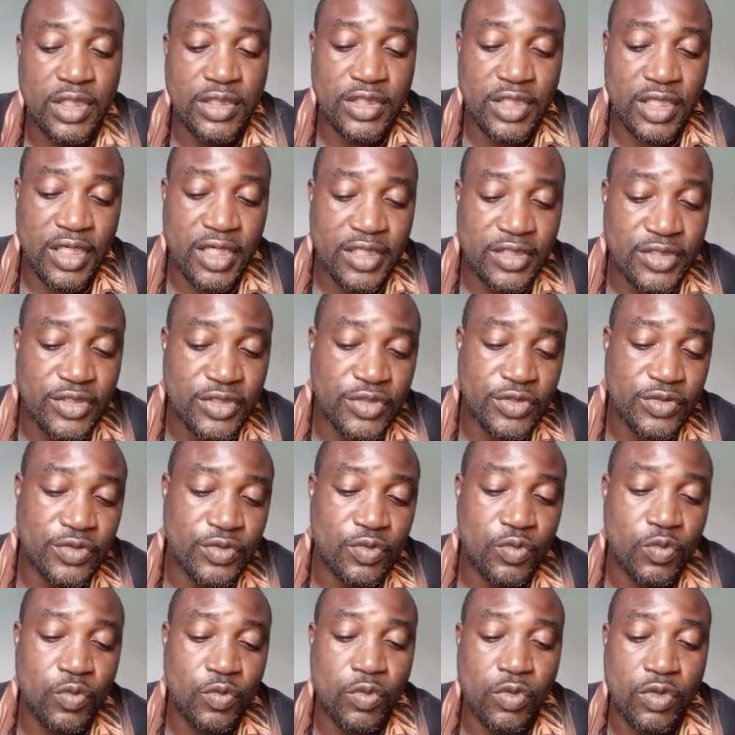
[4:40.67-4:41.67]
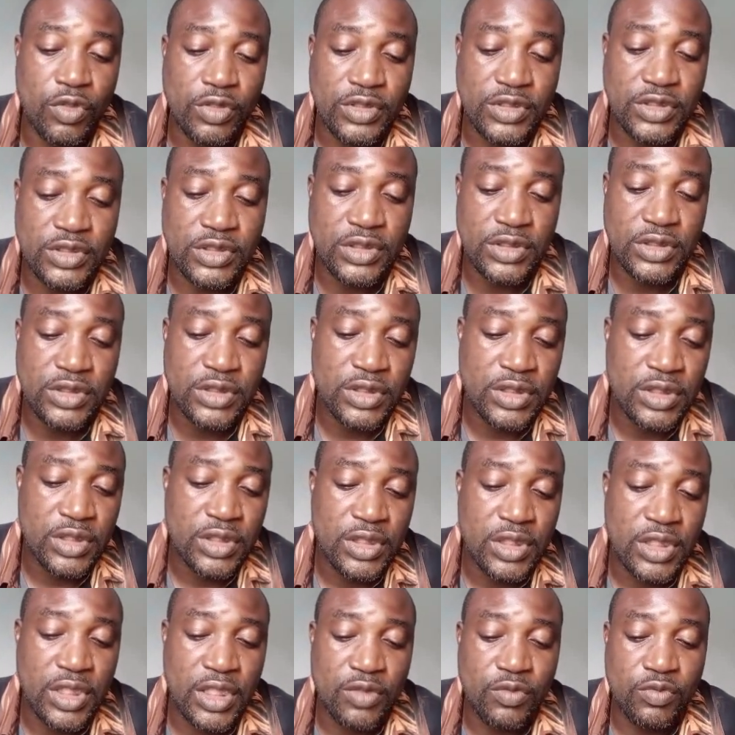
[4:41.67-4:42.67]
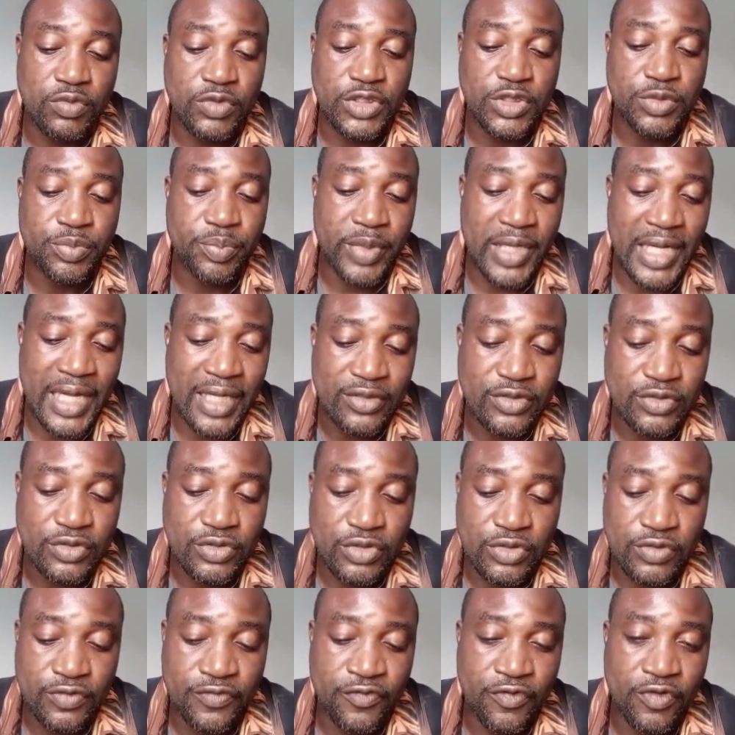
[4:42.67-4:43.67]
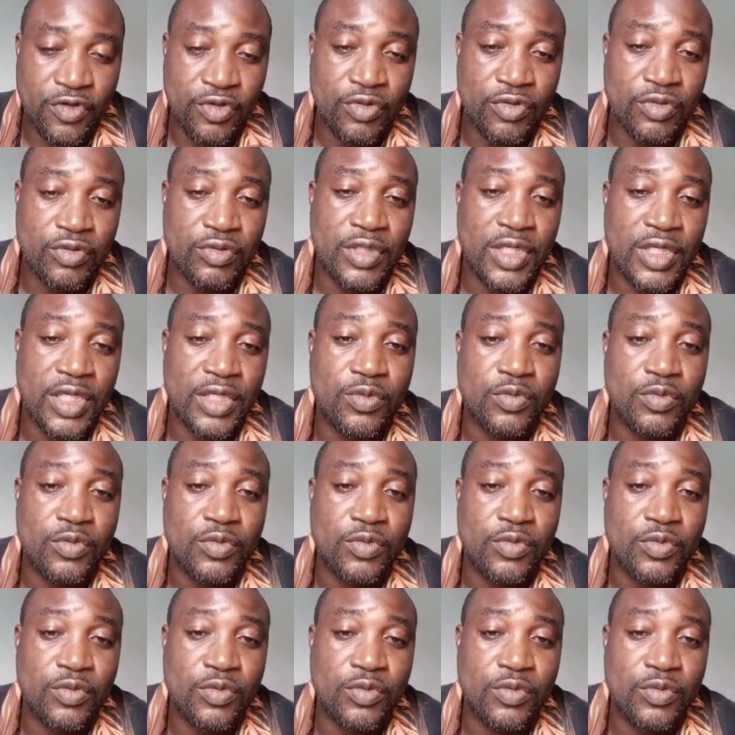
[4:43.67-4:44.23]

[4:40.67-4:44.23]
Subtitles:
and directing you what and which part you should follow